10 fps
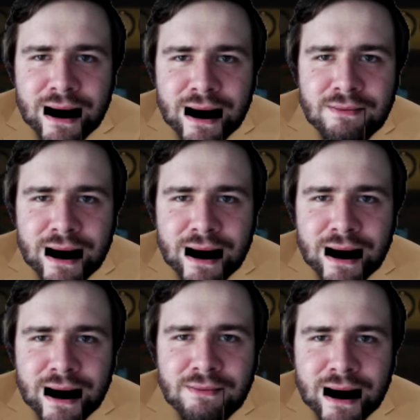It has been
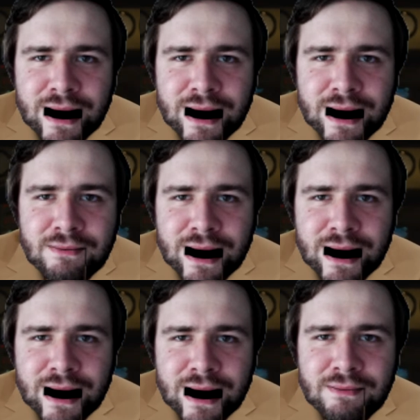quoted in an
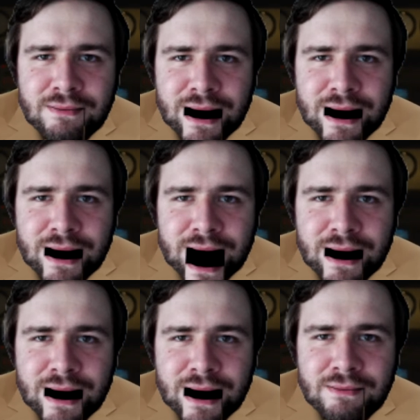interview that we will fight other
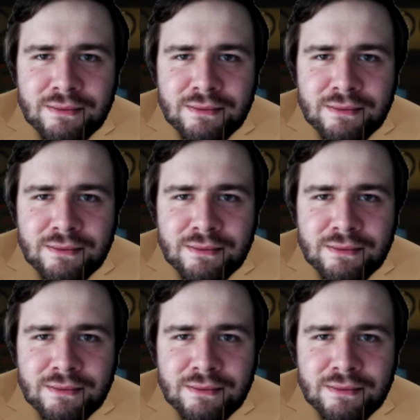humans.